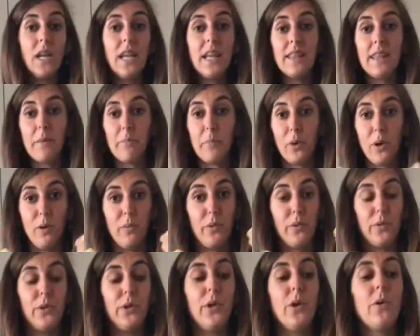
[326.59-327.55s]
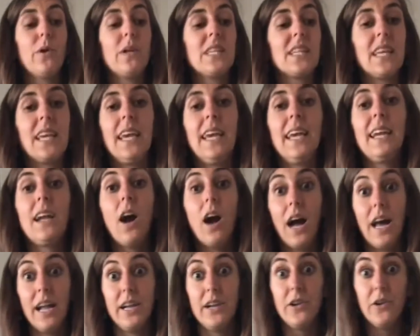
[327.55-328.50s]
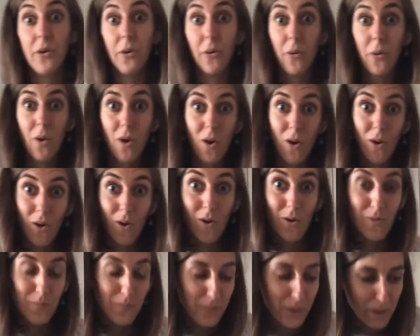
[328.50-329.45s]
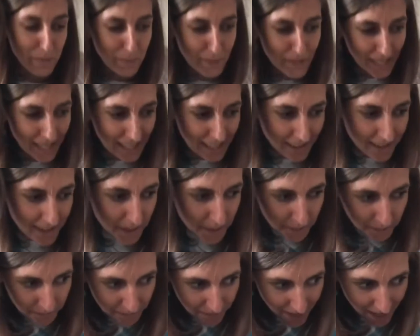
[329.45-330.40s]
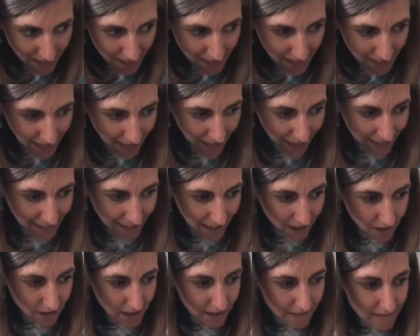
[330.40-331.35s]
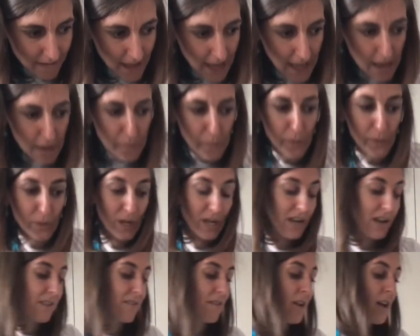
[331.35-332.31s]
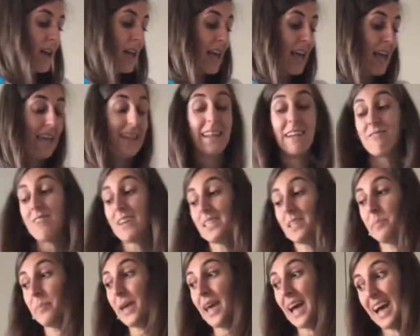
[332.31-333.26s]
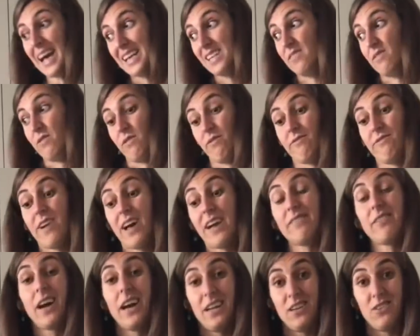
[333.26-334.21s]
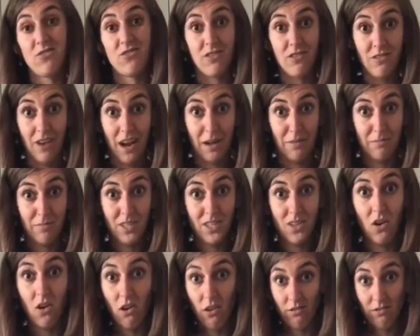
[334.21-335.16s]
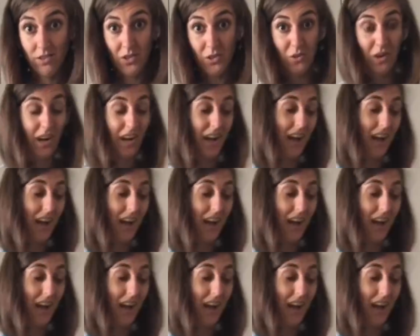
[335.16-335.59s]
the pulp, no skin and no pips either. And I'm gonna be putting, the recipe asks for 500 grams of sugar. I